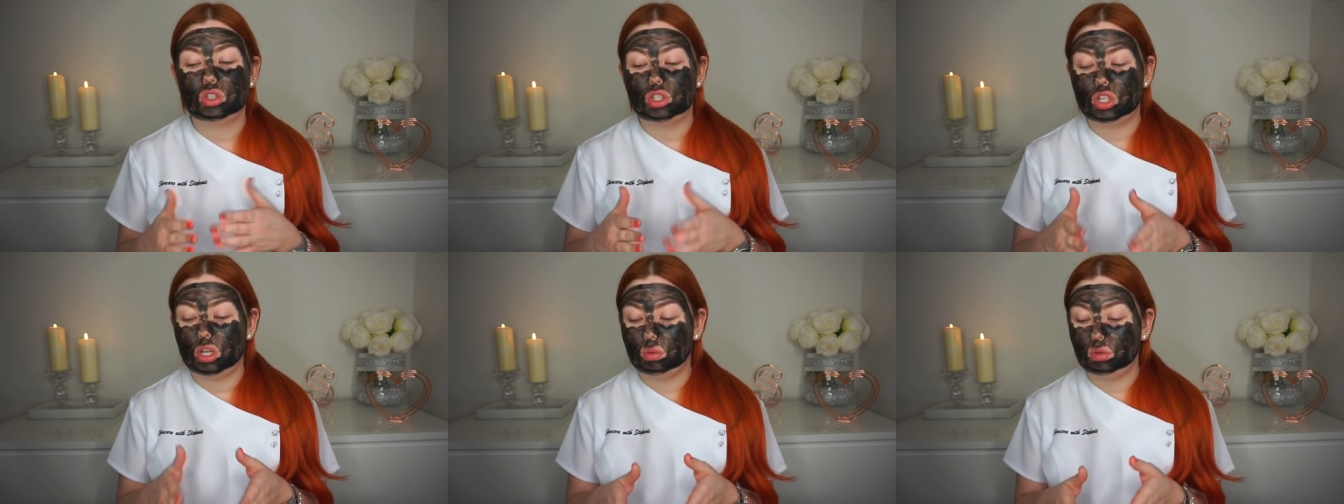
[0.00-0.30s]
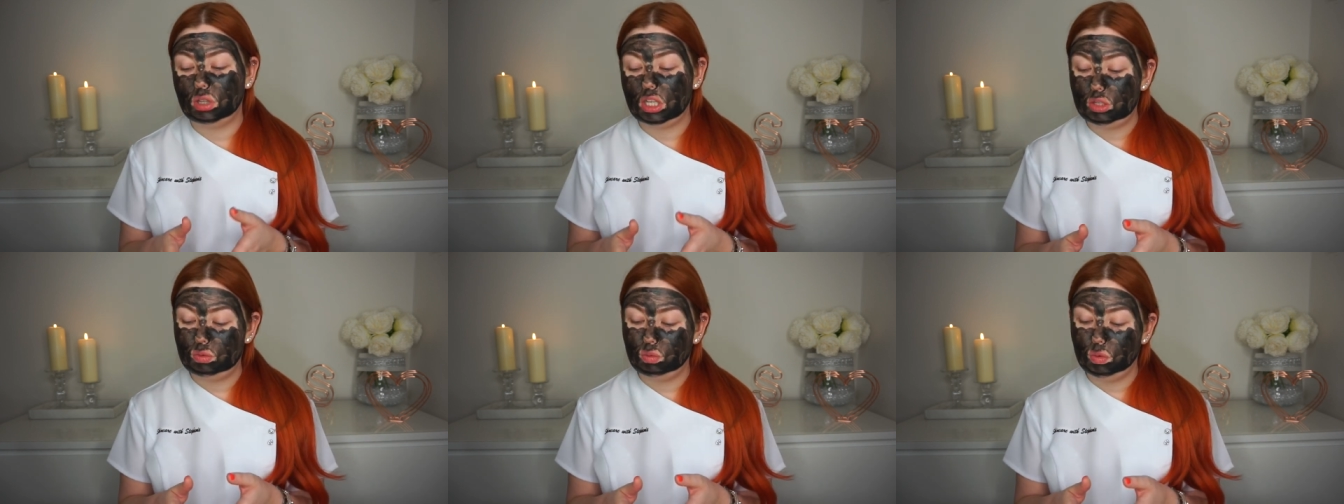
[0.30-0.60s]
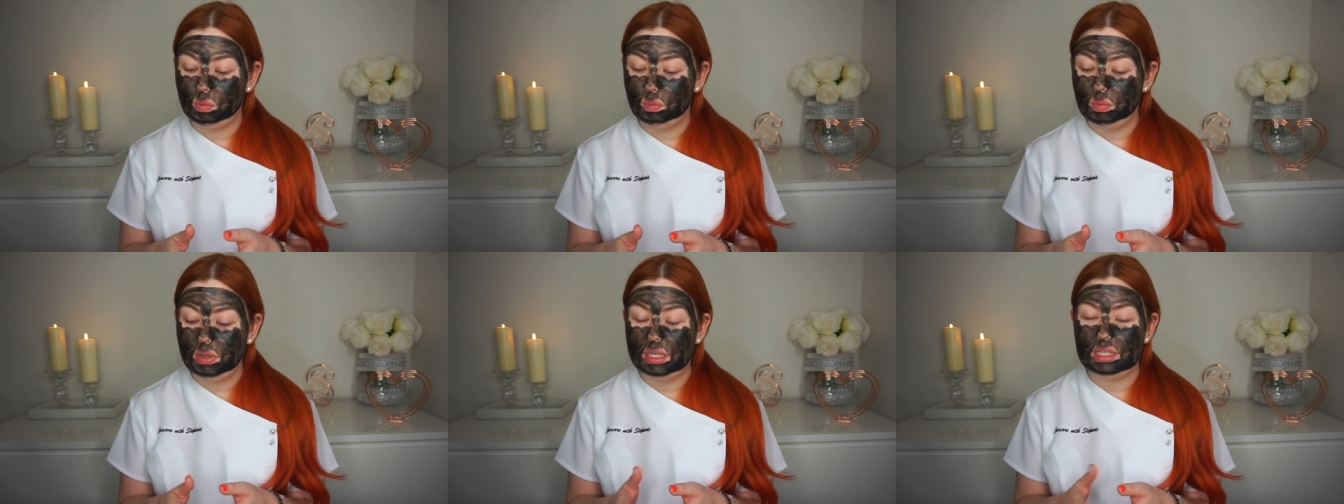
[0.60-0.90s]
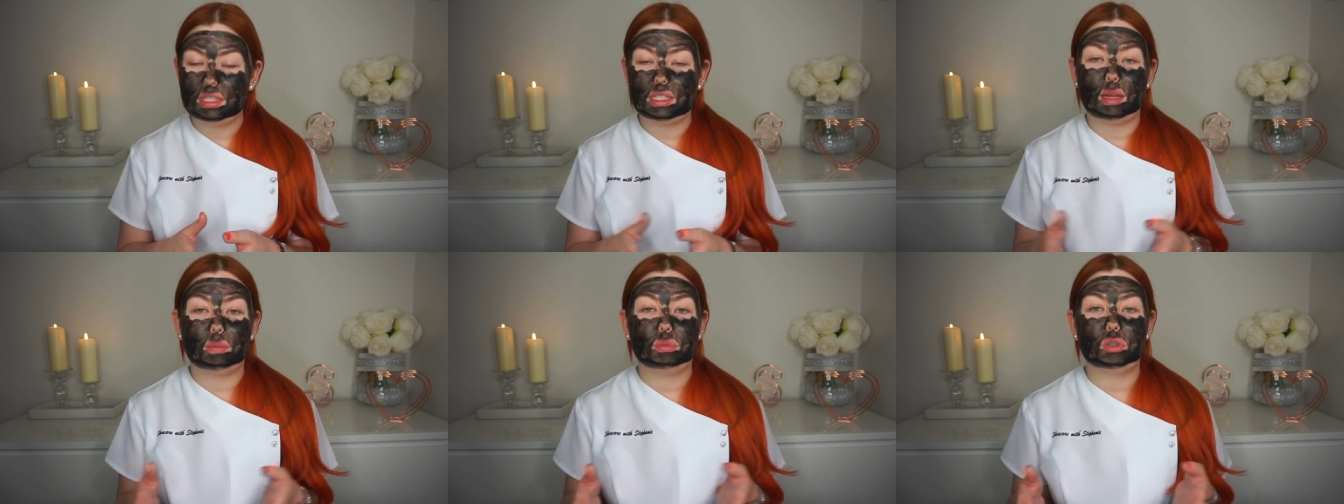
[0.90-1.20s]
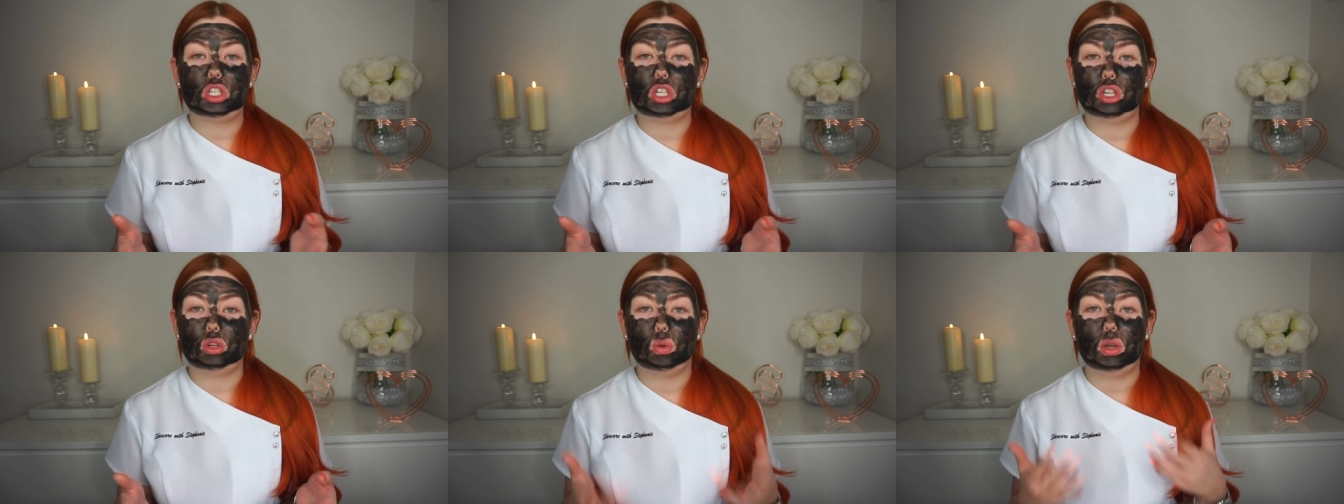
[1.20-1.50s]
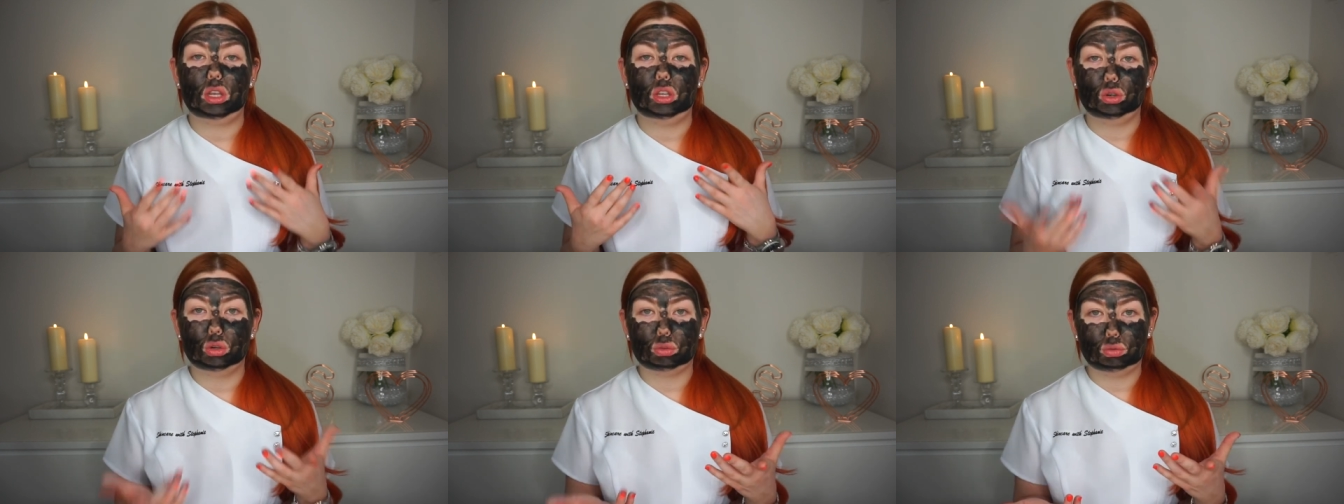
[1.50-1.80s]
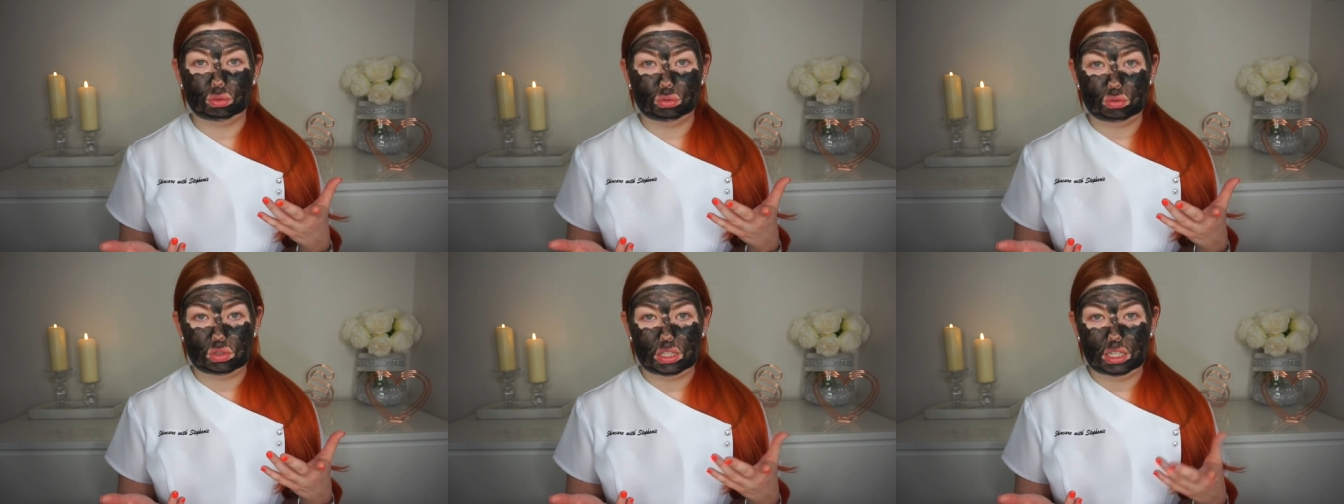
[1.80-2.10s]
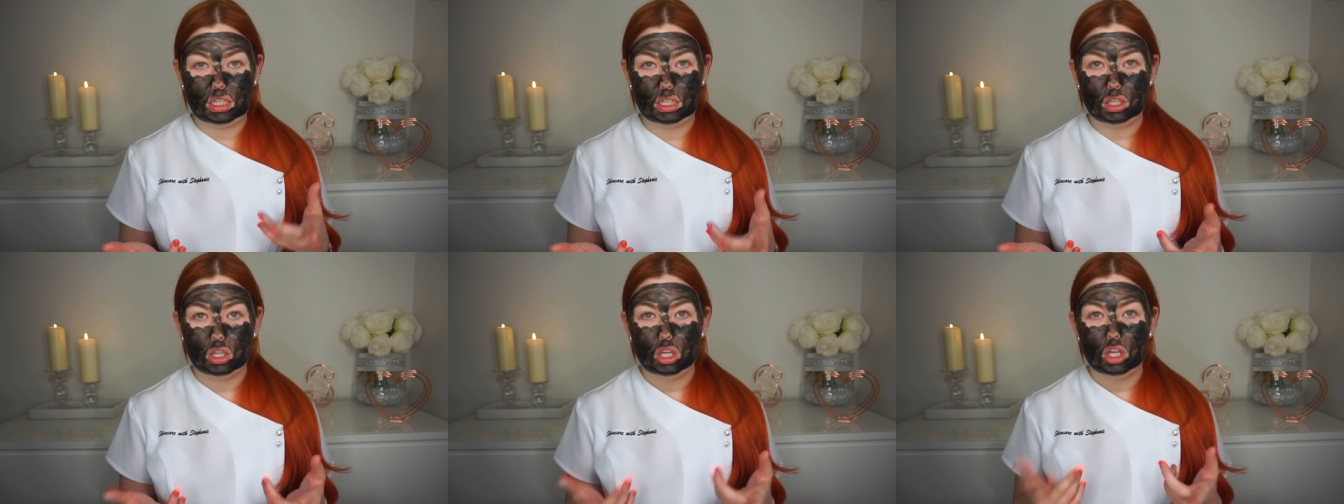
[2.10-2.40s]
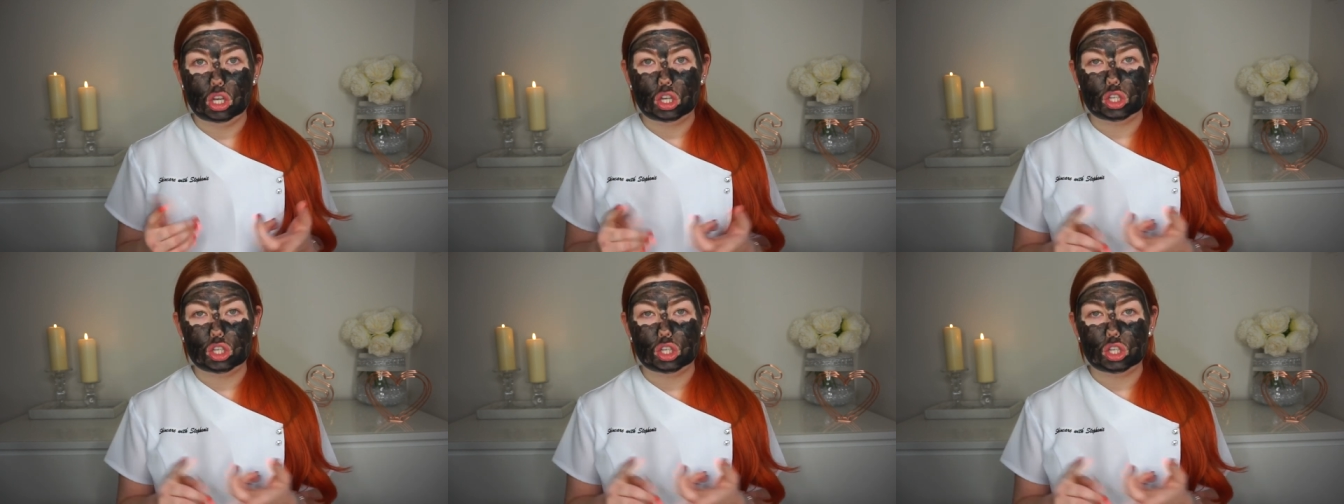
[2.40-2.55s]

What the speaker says: So this would be step 2 in your routine.